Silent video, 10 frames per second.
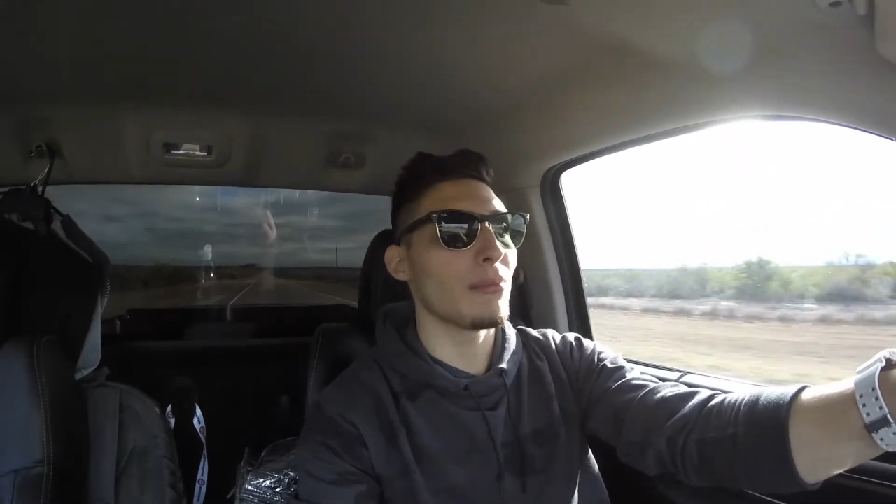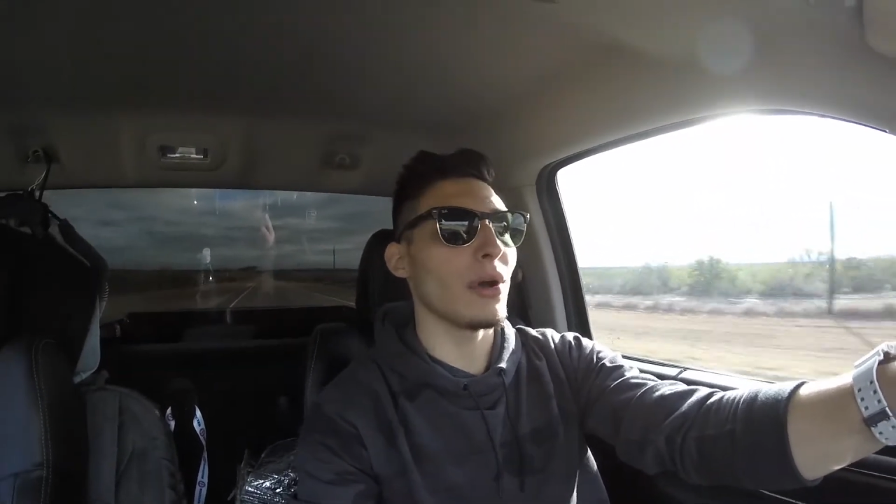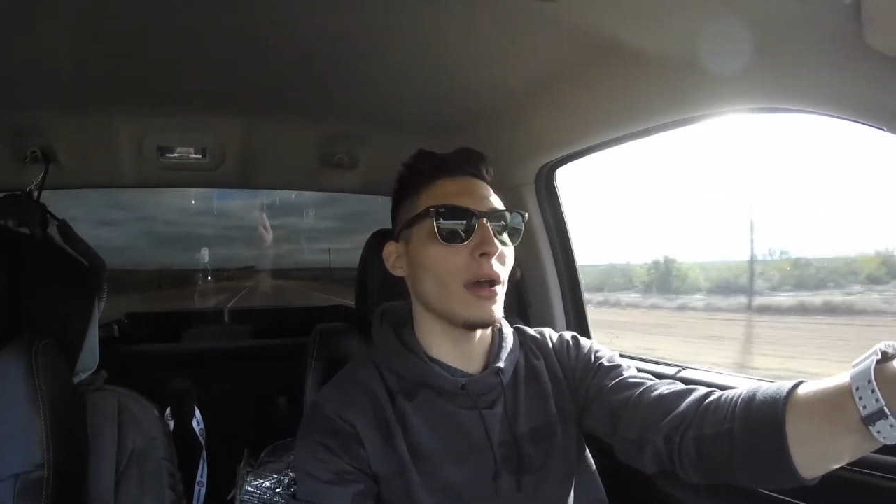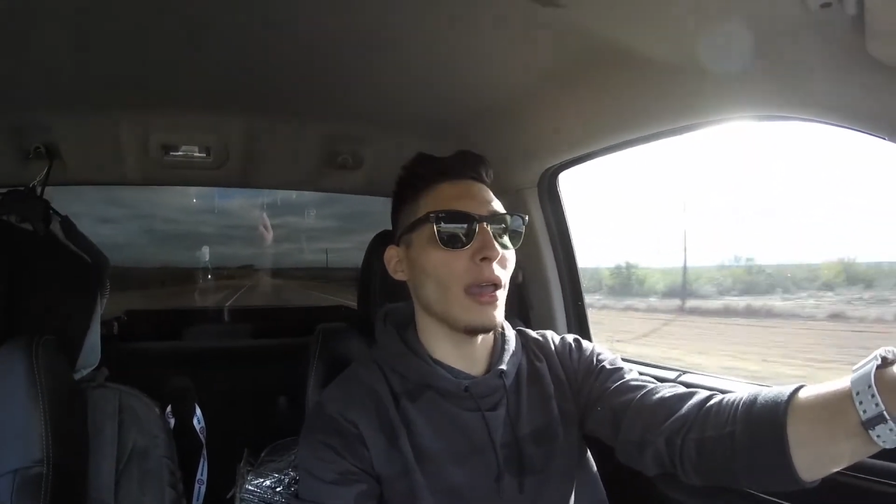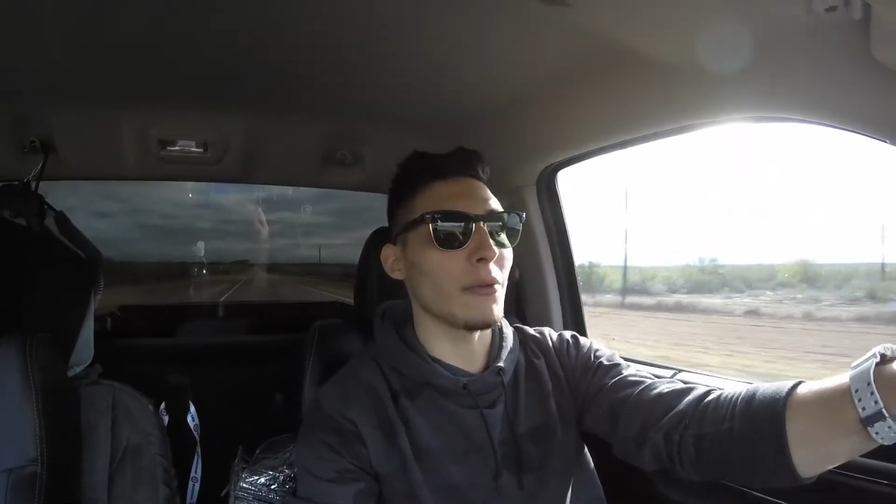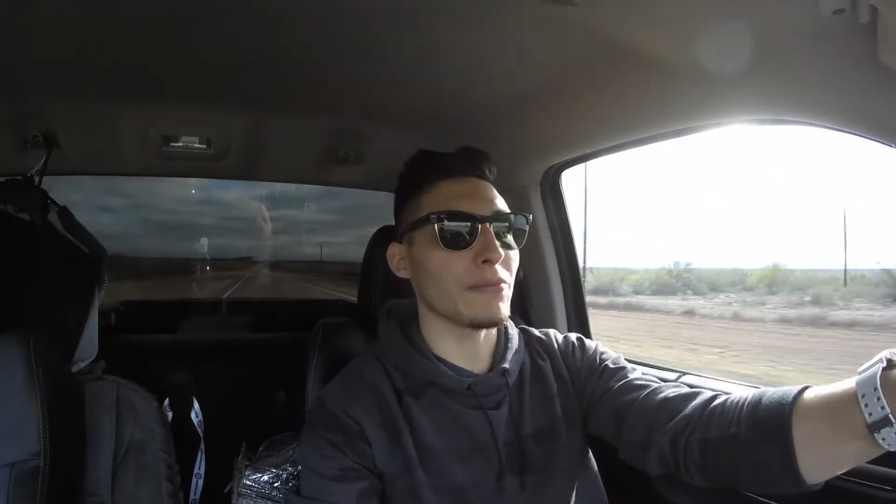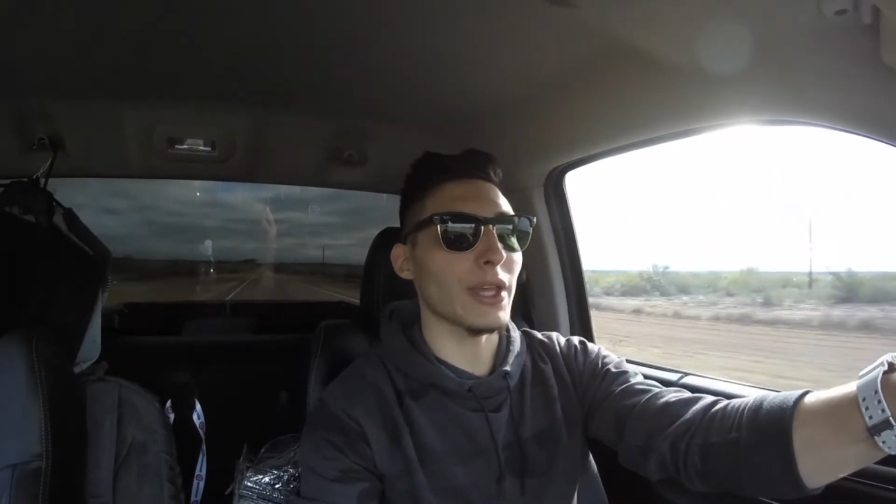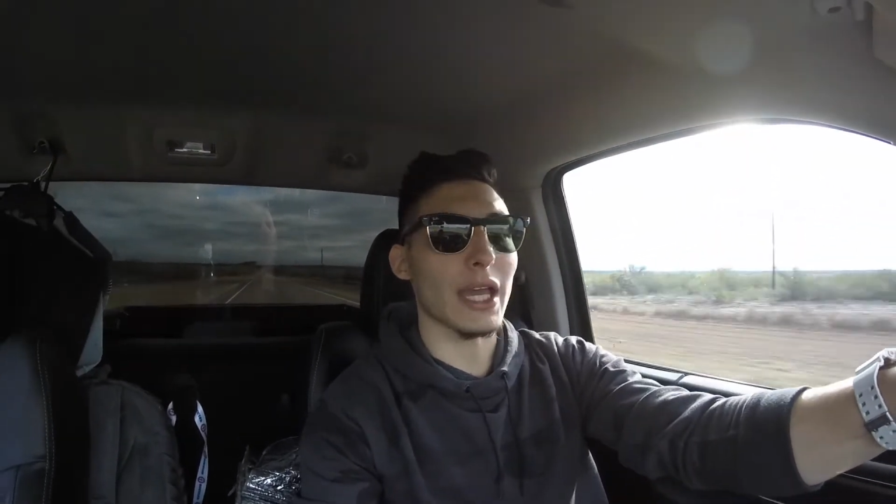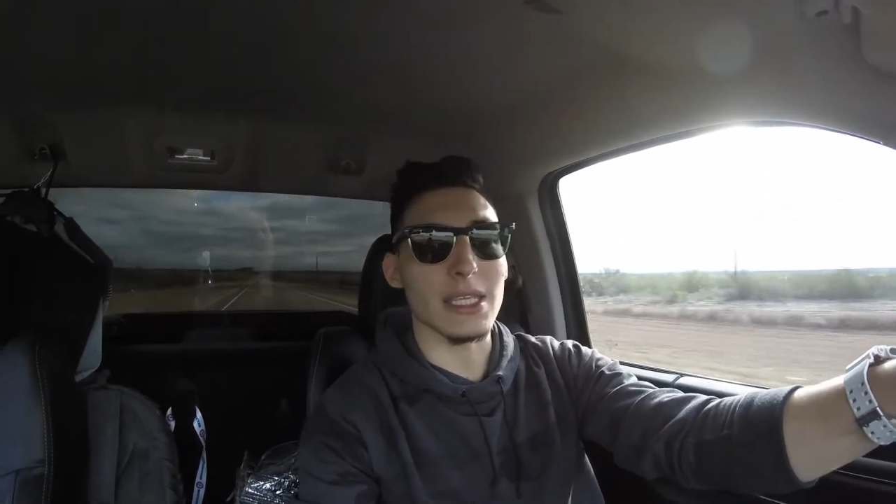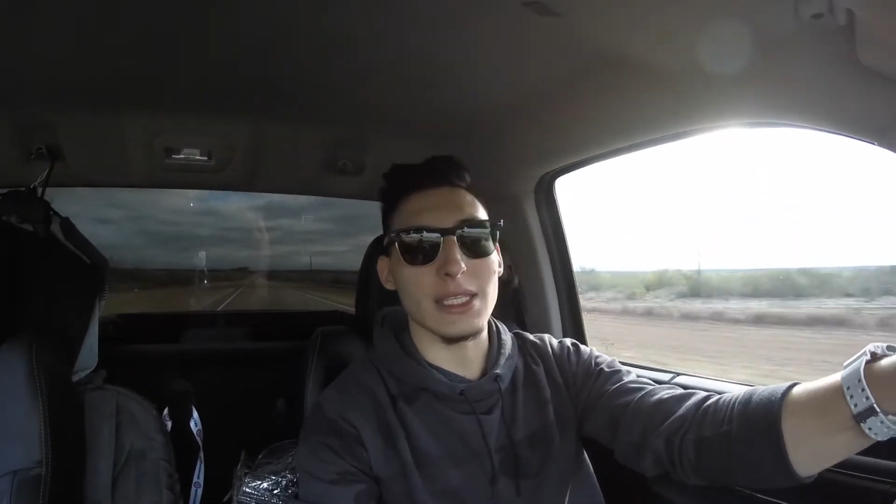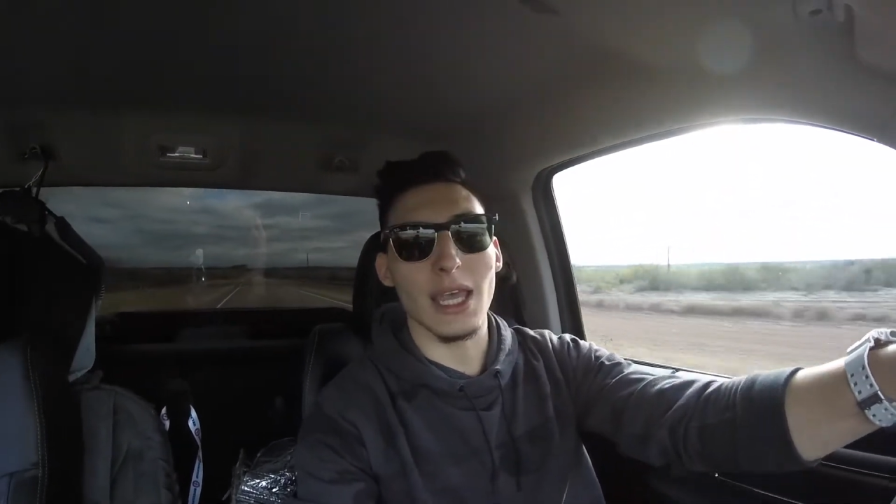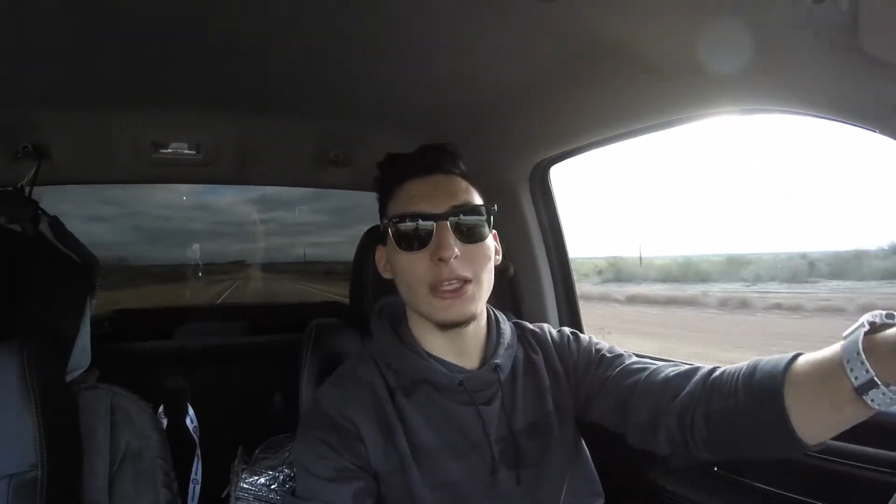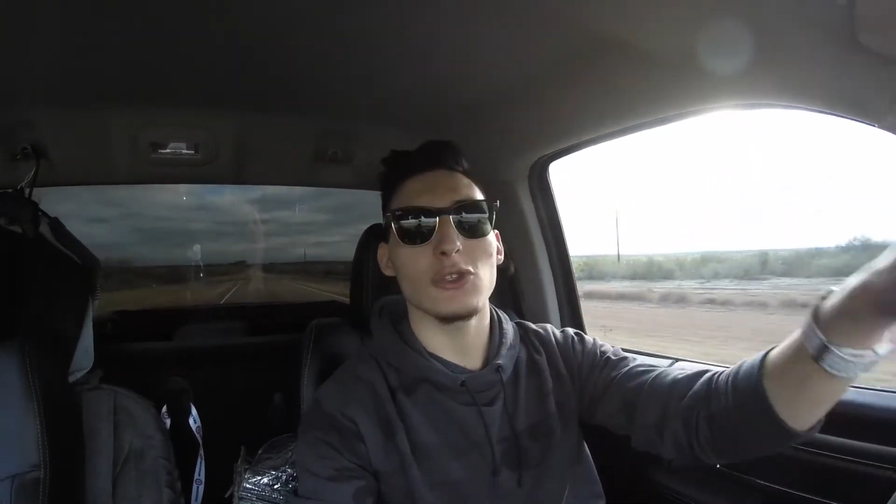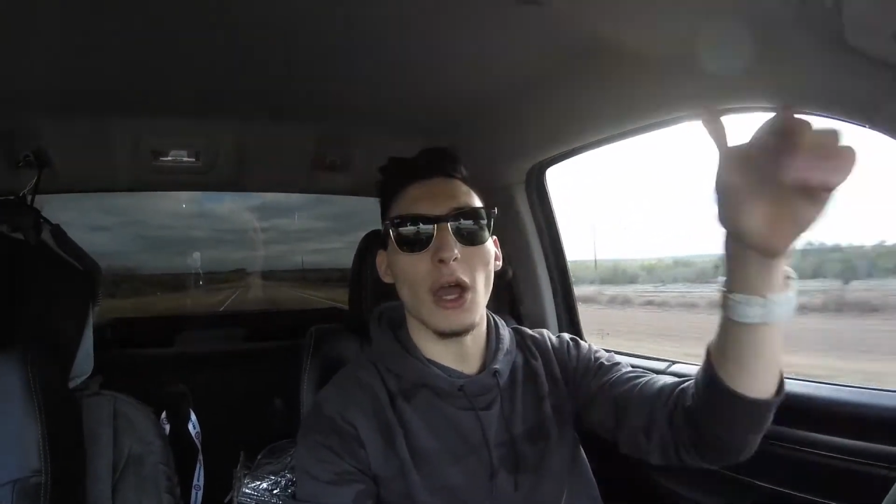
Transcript: But like I said,